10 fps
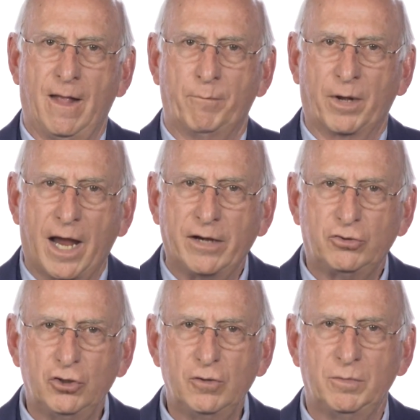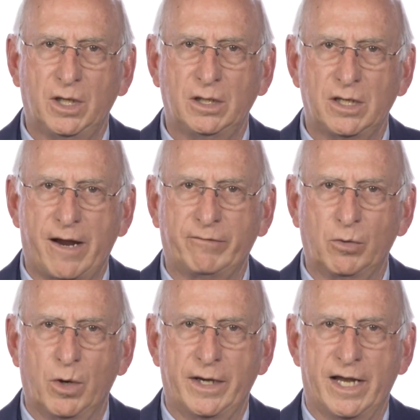but I do mean
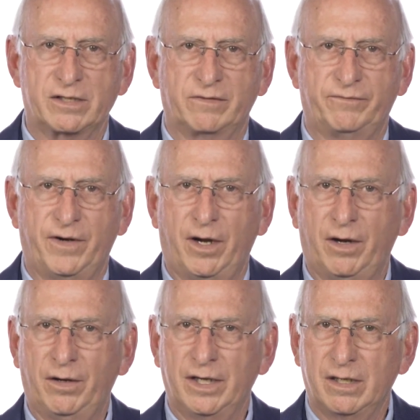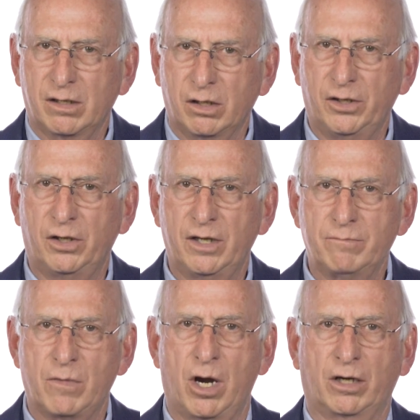everyone has a very clearly
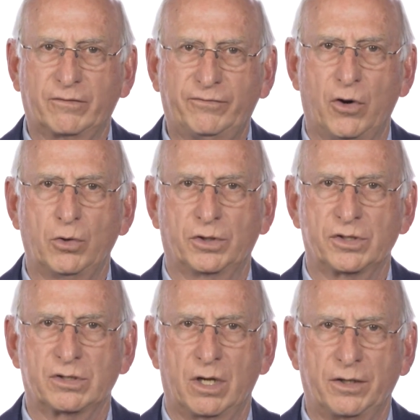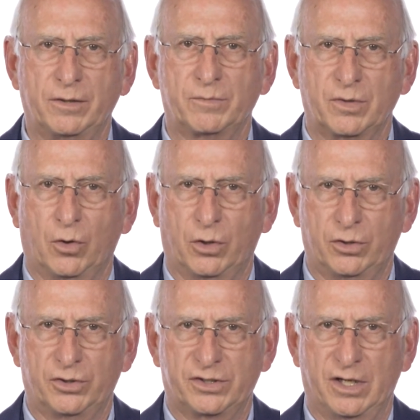marked focus on him or
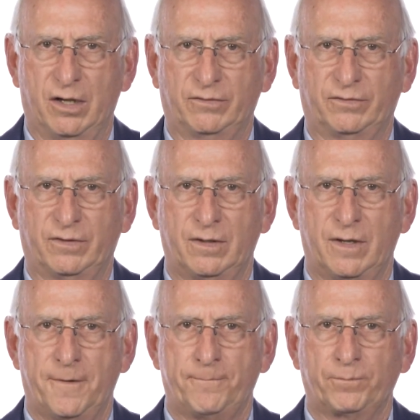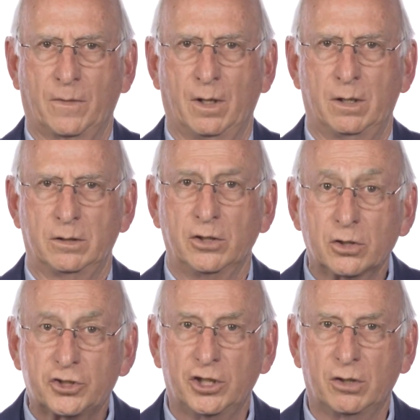herself.
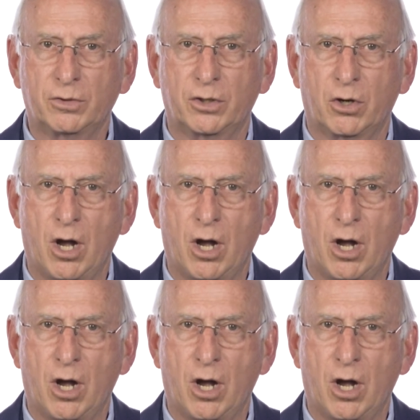Little children are